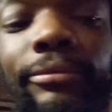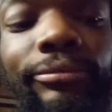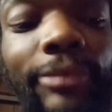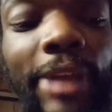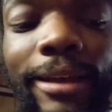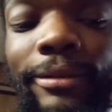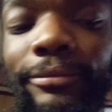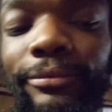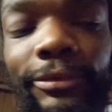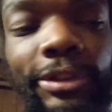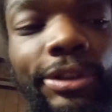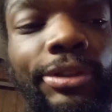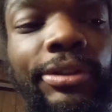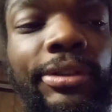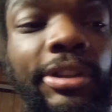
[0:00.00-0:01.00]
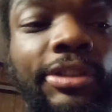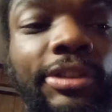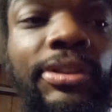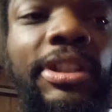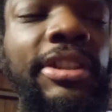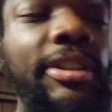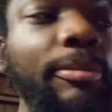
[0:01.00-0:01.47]
Like, there's
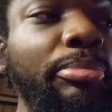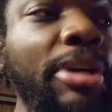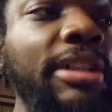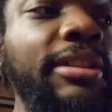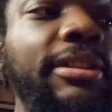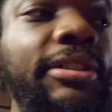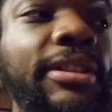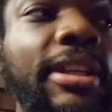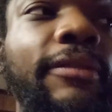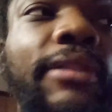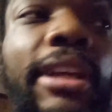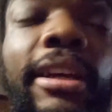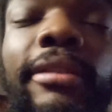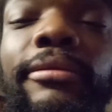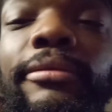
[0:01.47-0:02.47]
just a bunch of stuff that